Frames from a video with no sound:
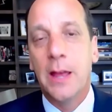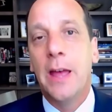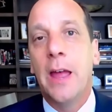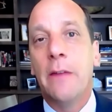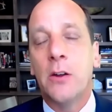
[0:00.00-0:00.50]

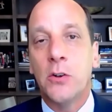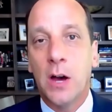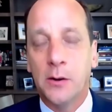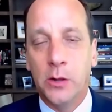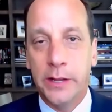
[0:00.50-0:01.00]
and they're not
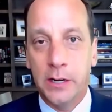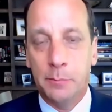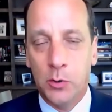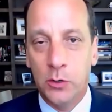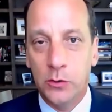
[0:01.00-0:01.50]
only going to
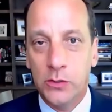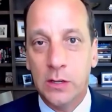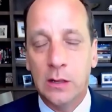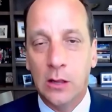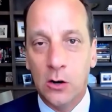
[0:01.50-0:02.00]
produce
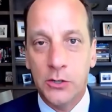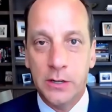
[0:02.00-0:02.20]
large